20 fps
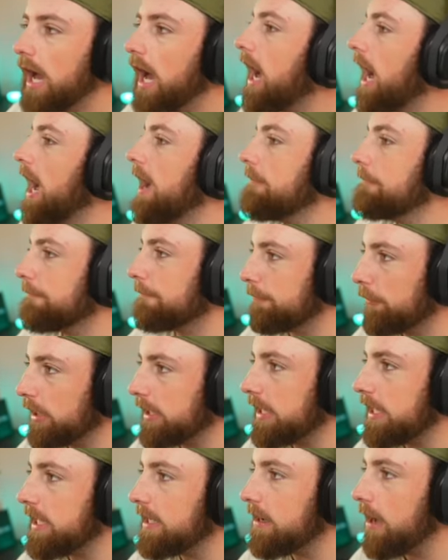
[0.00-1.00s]
I
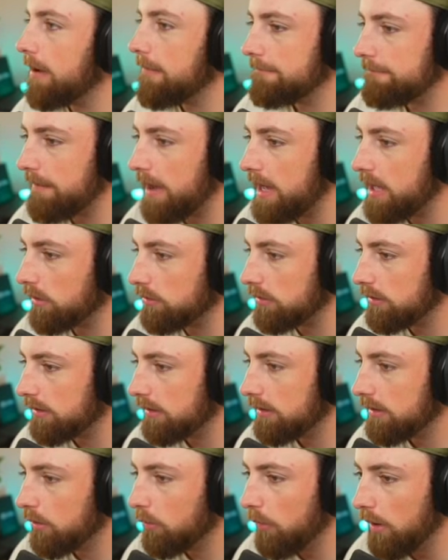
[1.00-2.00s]
freaking failed.
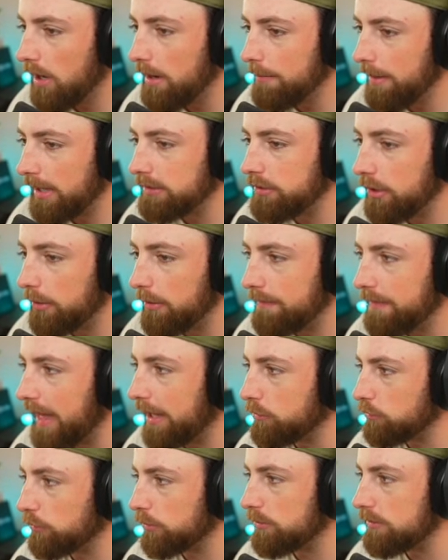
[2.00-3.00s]
What am I doing?
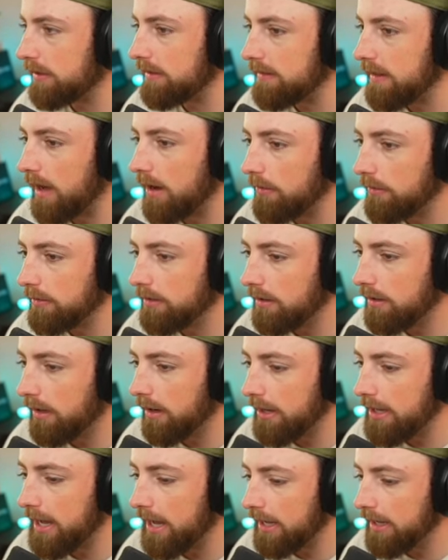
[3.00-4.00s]
That's routine, though.
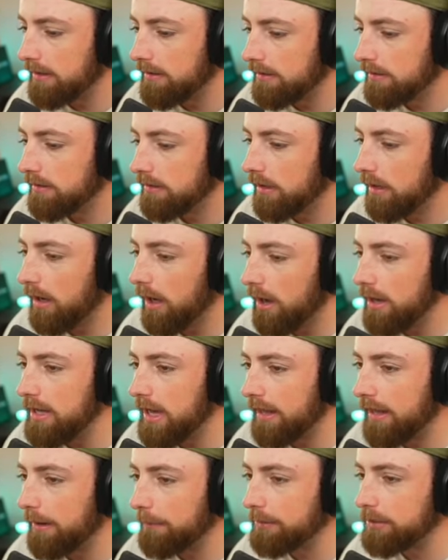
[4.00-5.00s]
Oh, yeah. Oh,
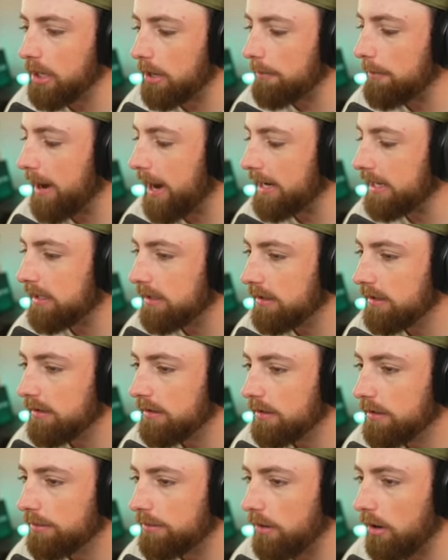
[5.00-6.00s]
yeah, there we go, Mighty.
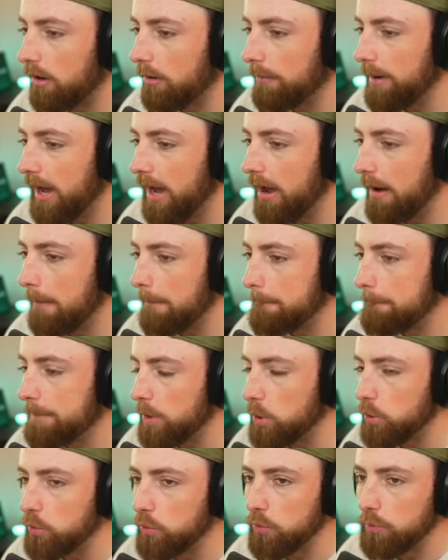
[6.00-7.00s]
Throw him out.
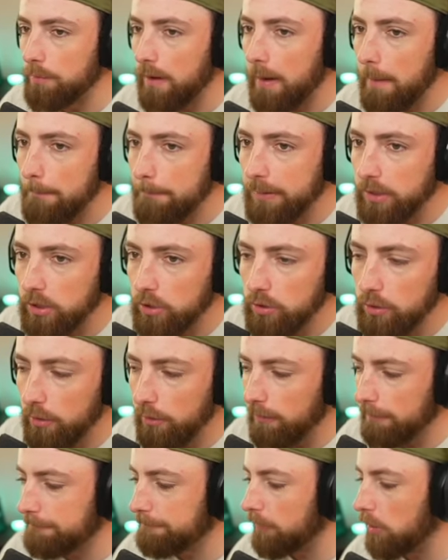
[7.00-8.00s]
Boom.
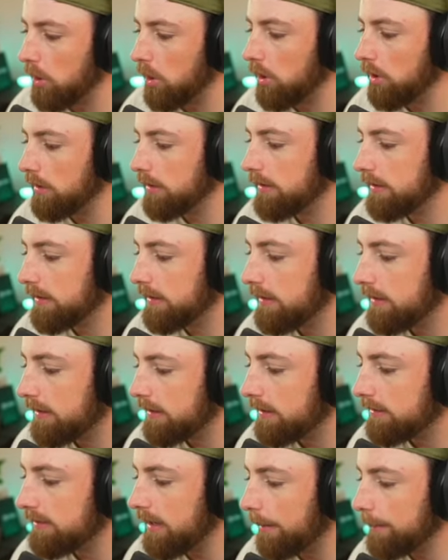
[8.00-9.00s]
Beautiful.
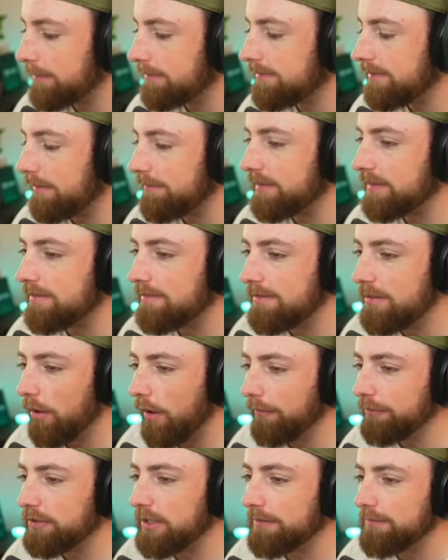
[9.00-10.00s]
Top of the 7th. Still
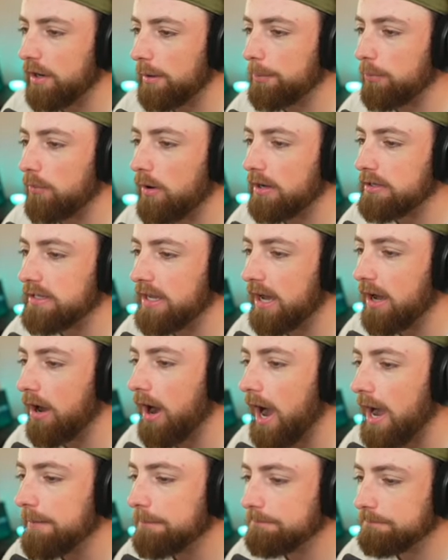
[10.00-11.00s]
haven't given up a run yet. All
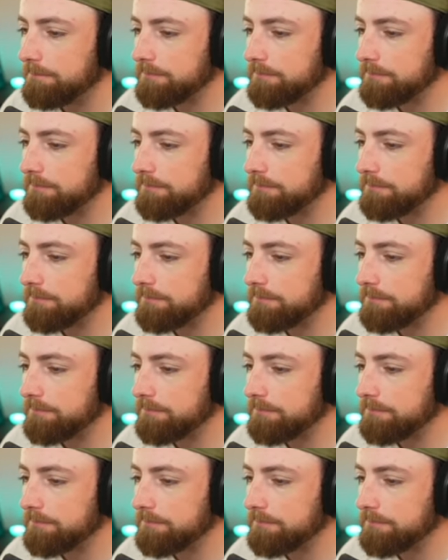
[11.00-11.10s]
right.